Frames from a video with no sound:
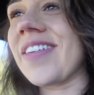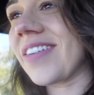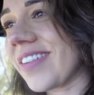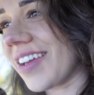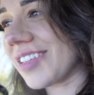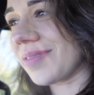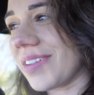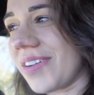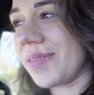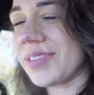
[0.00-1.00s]
we're going to the
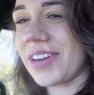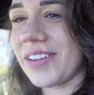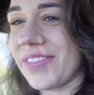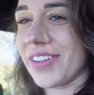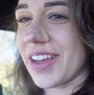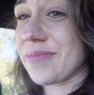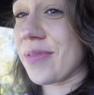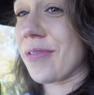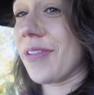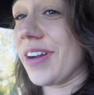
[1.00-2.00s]
hospital. Oh, I'm starting to feel
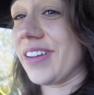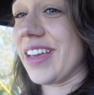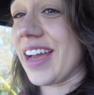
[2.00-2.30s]
really